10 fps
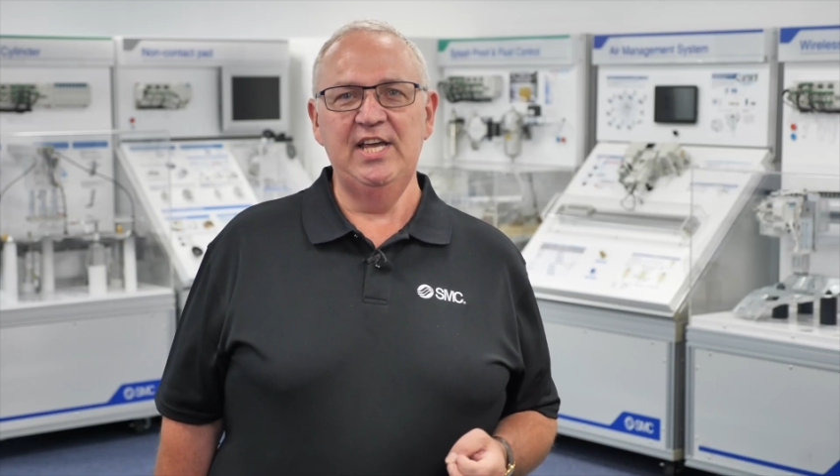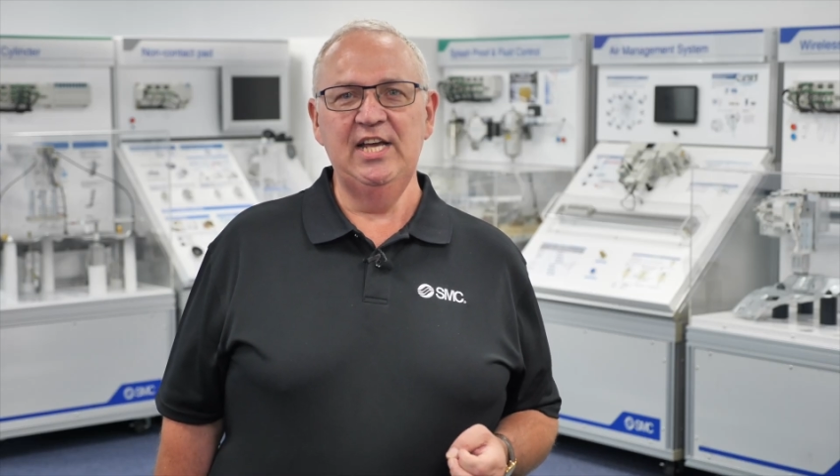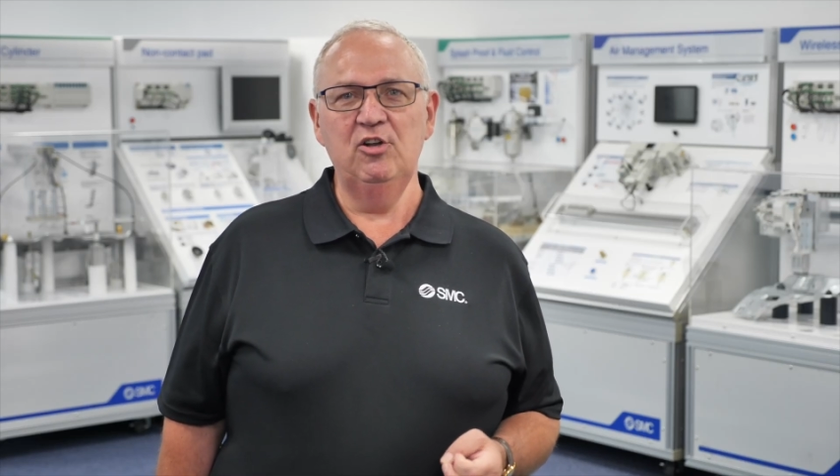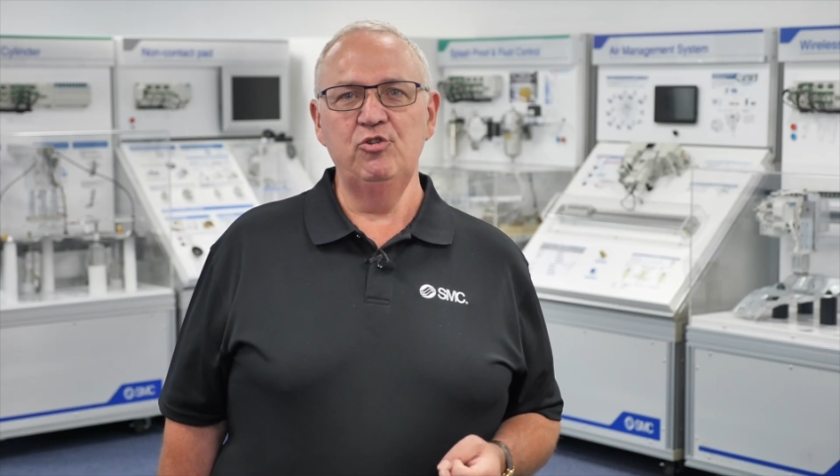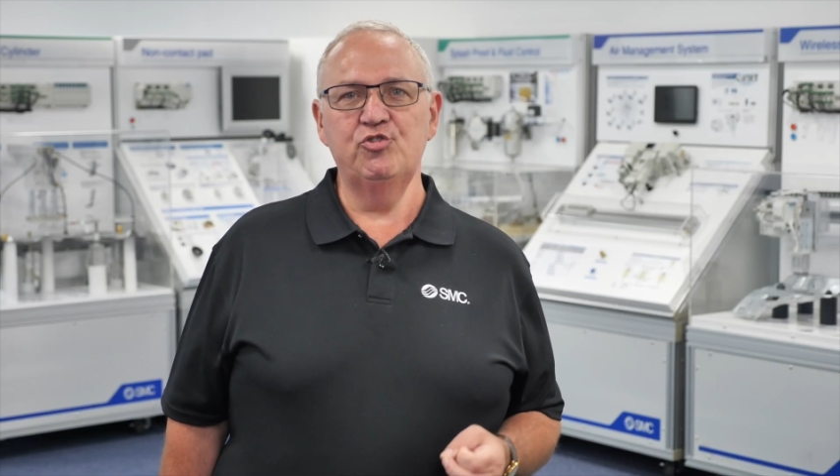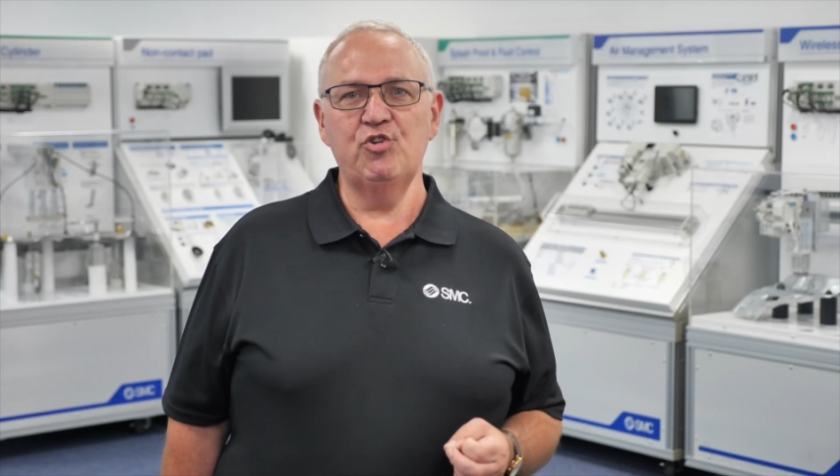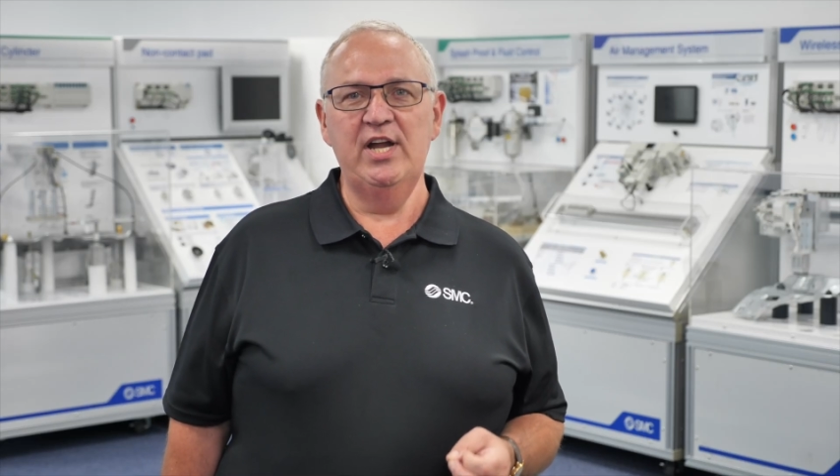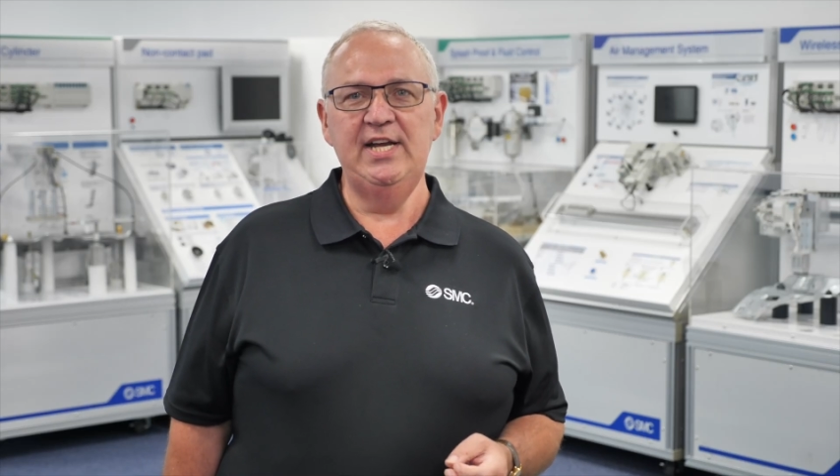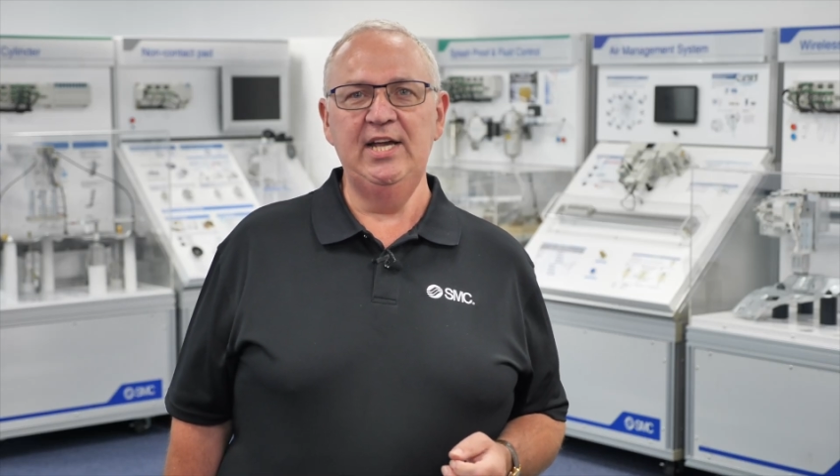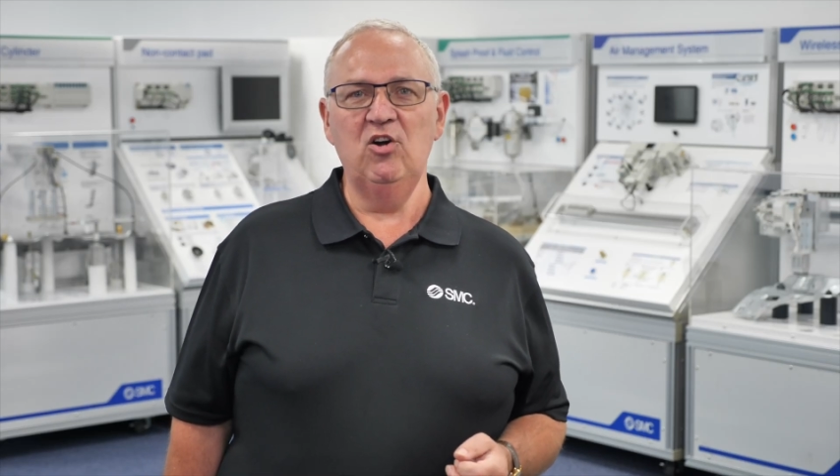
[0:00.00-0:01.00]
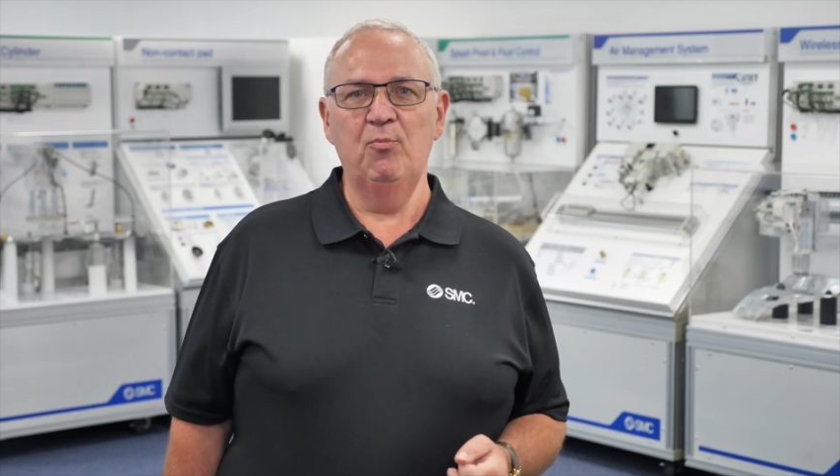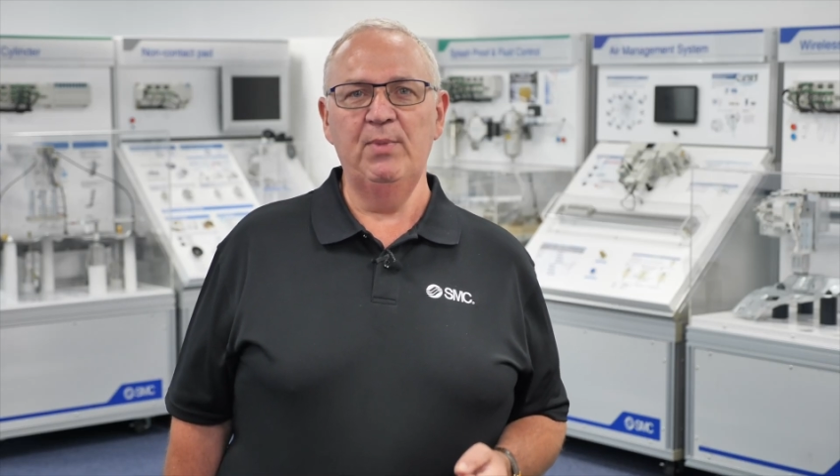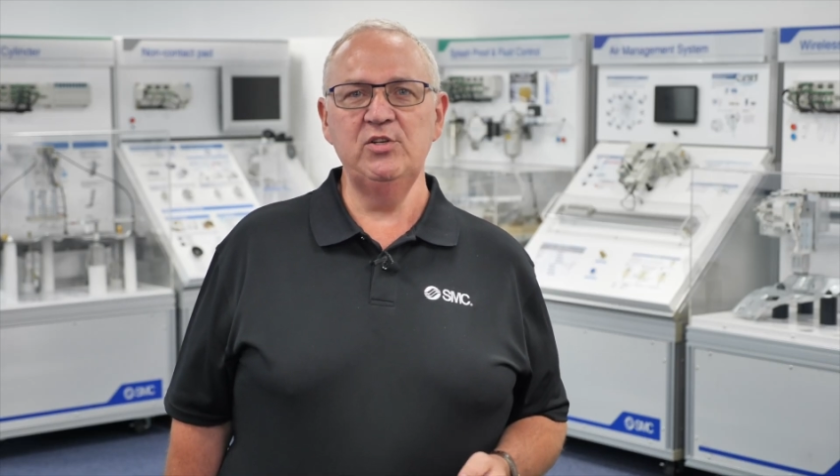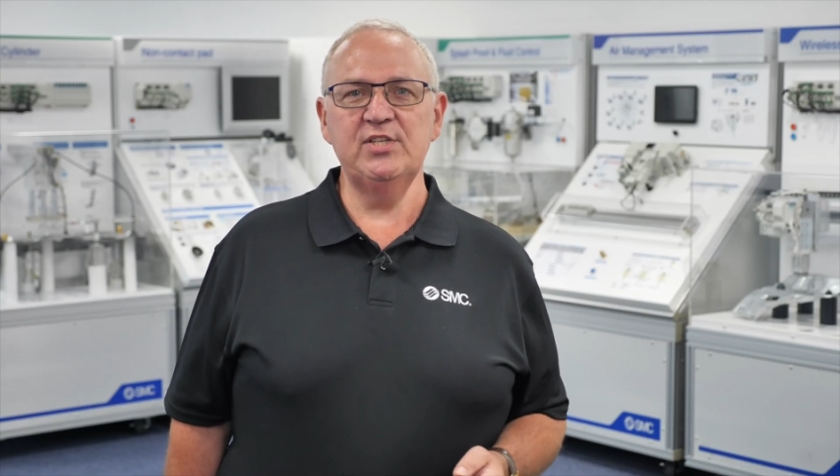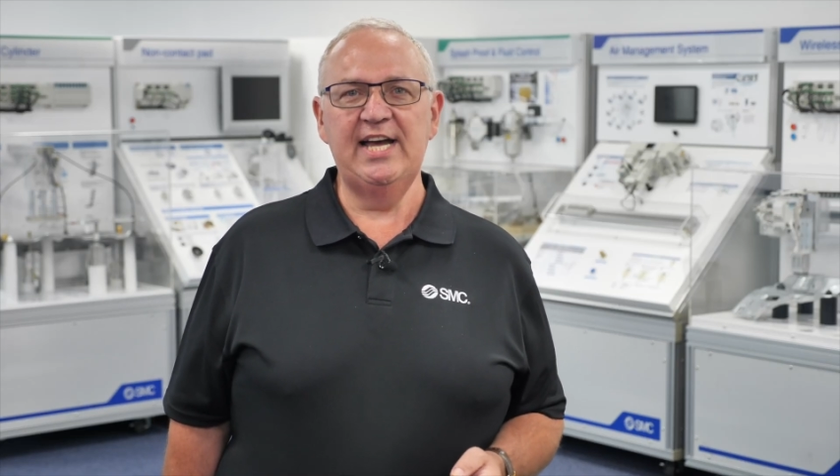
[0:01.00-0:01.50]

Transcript: include training on most